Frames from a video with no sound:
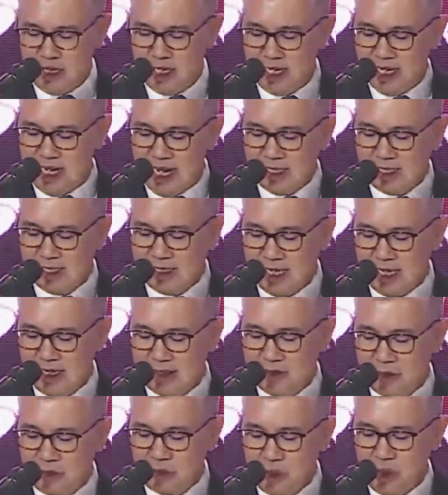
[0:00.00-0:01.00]
in
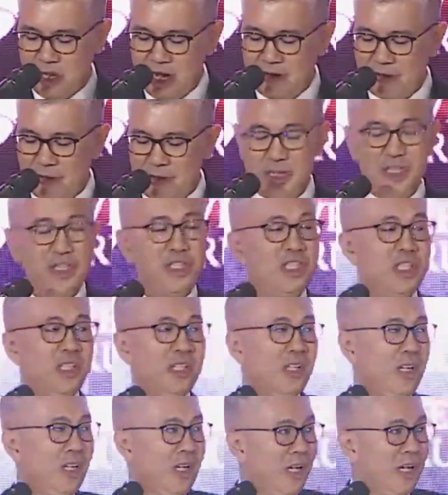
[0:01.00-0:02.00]
ASEAN, we have reached
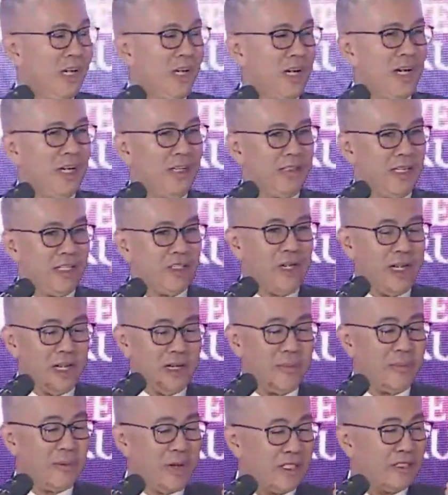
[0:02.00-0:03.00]
actually
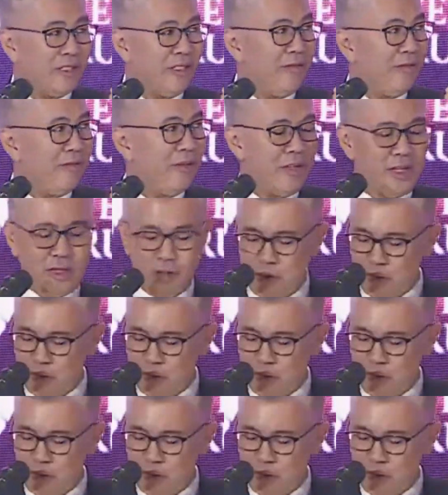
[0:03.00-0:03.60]
an impressive